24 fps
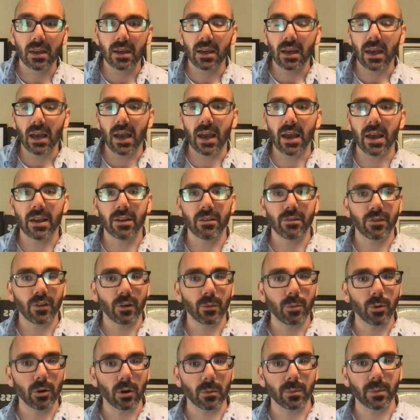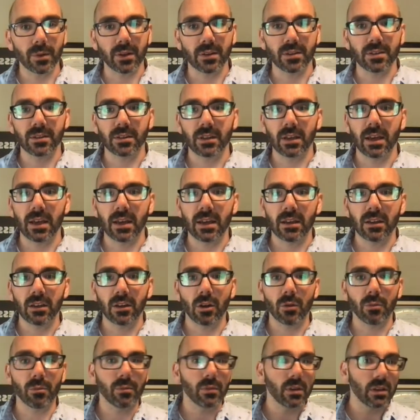And for purpose, uh, you
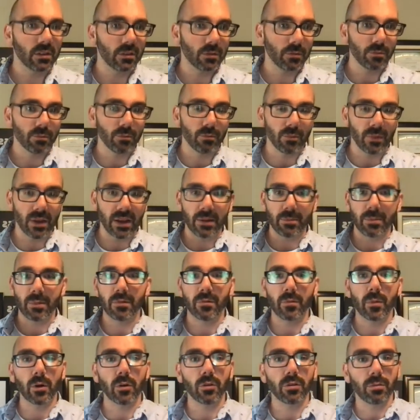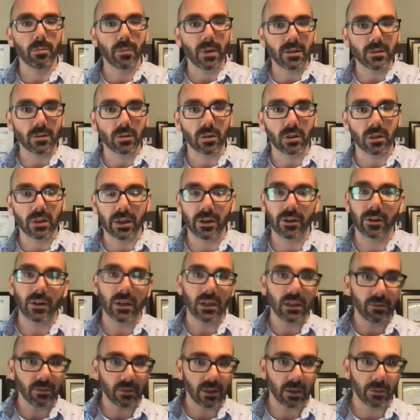know, it's made up of both mental
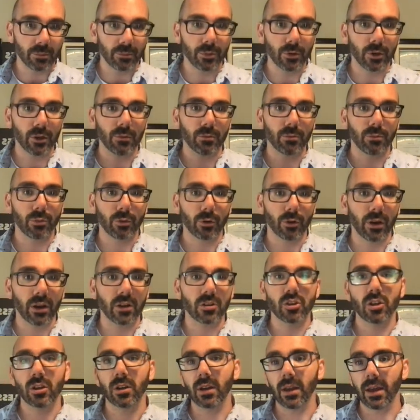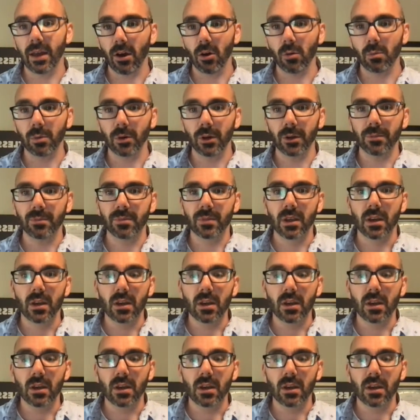clarity, input, progression, output.